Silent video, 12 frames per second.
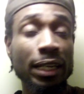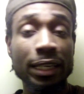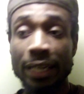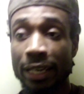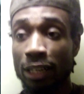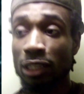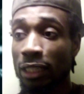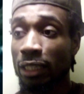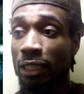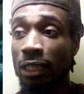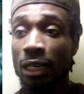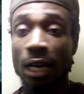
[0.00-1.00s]

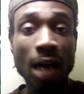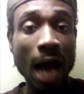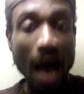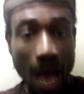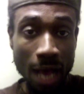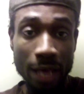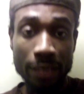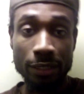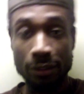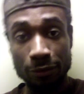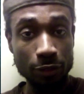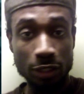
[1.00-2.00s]
daily high
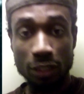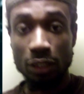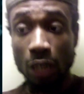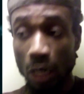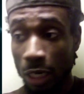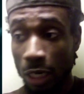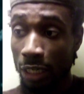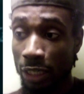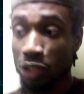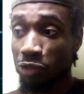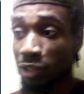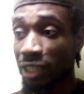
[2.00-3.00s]
for the
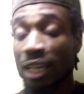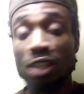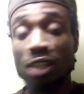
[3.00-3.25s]
country.